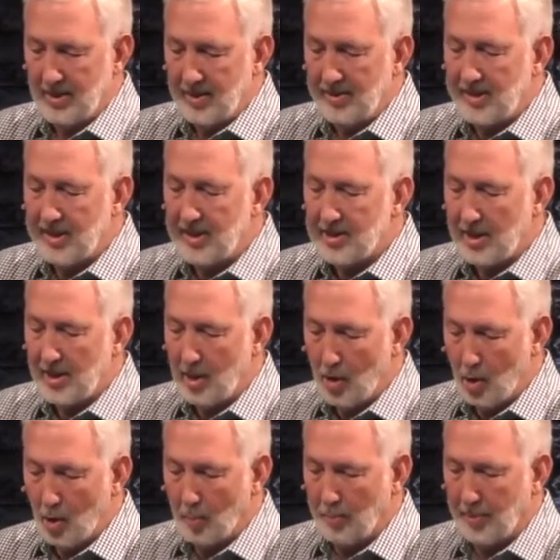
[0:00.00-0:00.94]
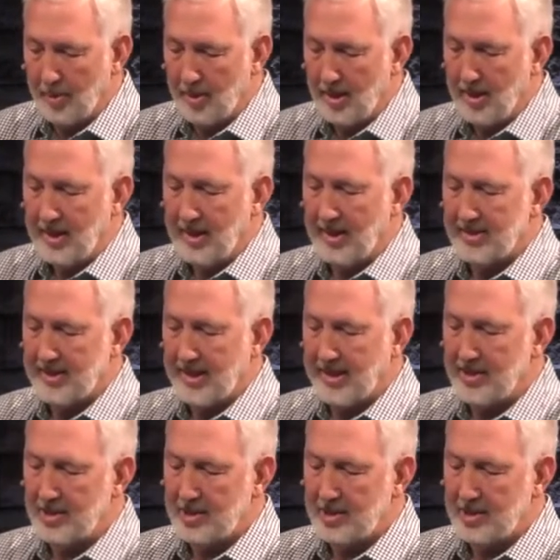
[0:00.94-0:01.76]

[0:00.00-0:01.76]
This hope is a